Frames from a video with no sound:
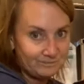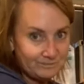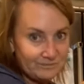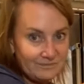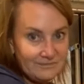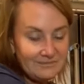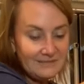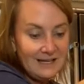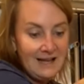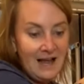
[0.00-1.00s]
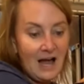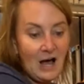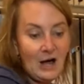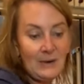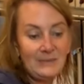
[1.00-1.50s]
Um,
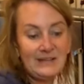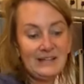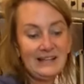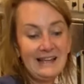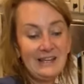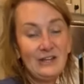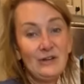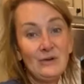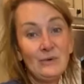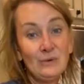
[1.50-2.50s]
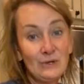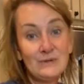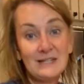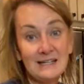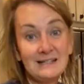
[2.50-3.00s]
you lose skin cells, right?
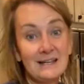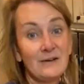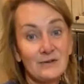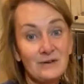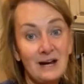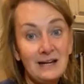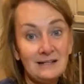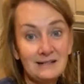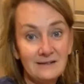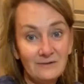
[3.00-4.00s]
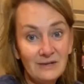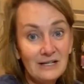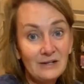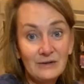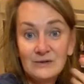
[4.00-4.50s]
We lose hair,
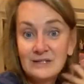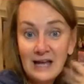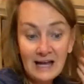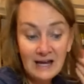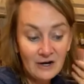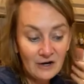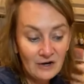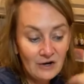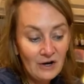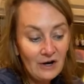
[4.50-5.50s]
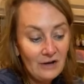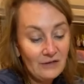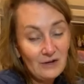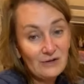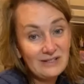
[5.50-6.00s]
there's dandruff,
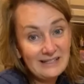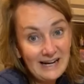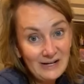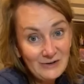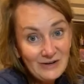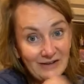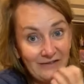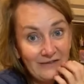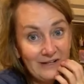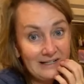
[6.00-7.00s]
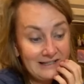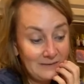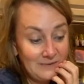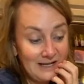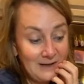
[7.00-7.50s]
Sometimes if you're
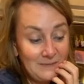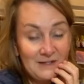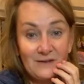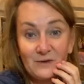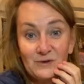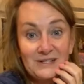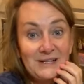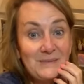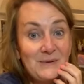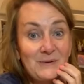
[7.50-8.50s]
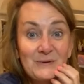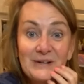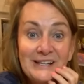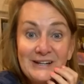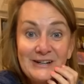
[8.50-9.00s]
sleeping really good, there's some
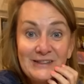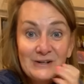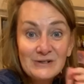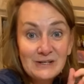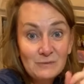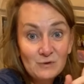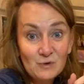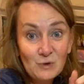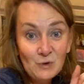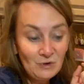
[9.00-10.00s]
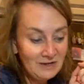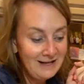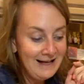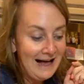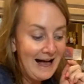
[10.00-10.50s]
drool. Um,
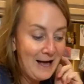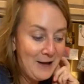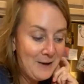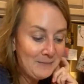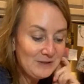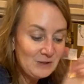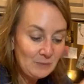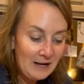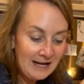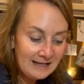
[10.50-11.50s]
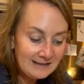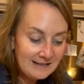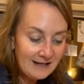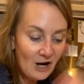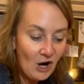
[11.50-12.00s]
sweat, all of
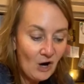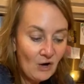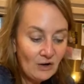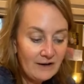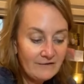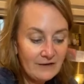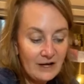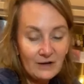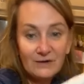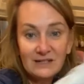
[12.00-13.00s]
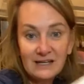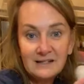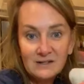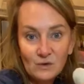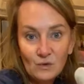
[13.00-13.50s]
those can soil your
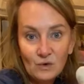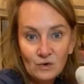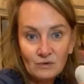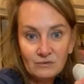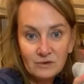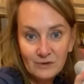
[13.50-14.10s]
pillows, right?